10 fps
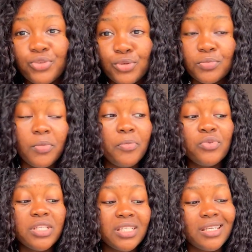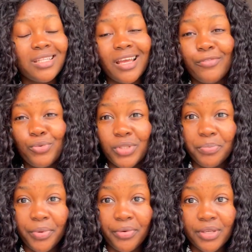maybe you did interview with
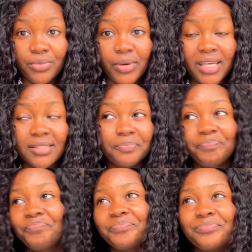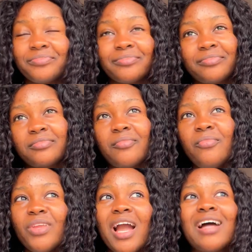the parents, right,
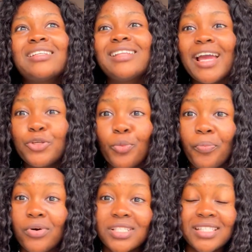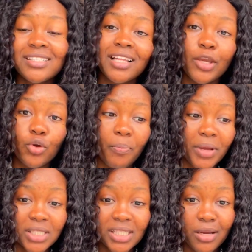and they like your person, they like your
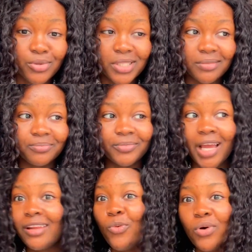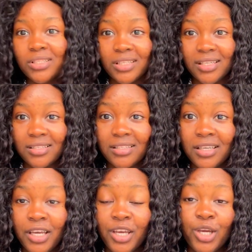personality, and then what next?
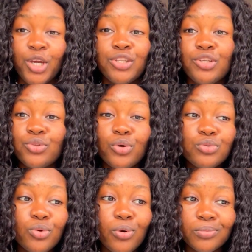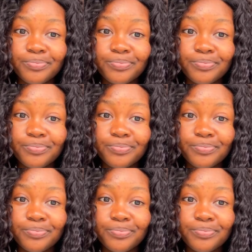They don't know